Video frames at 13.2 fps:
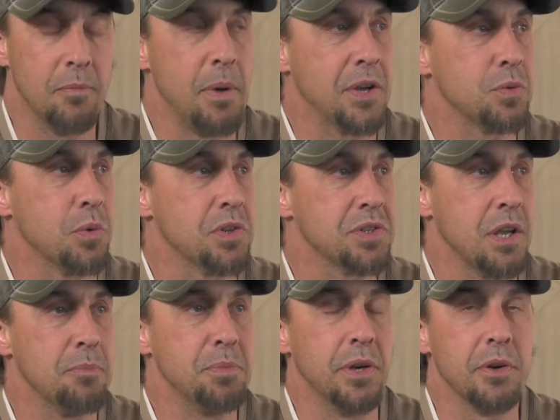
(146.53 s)
About
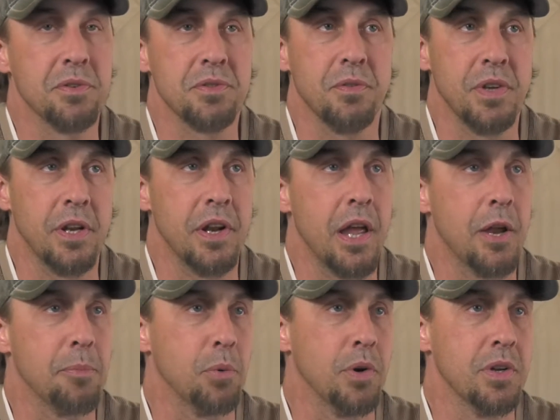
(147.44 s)
27 years of in and out
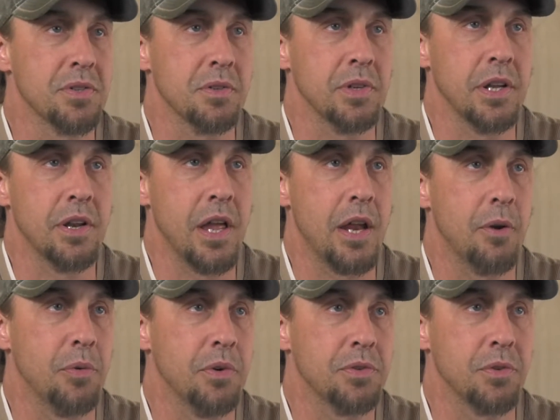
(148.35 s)
of prison, in and out
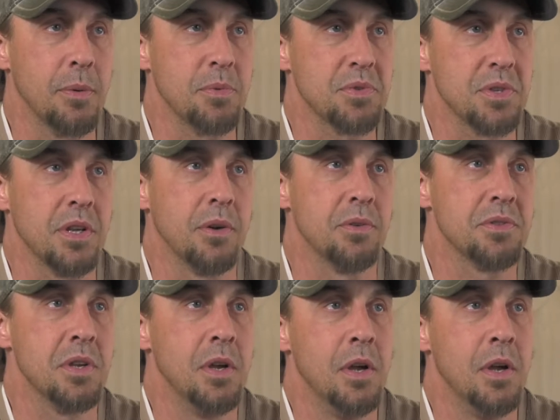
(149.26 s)
of treatment centers,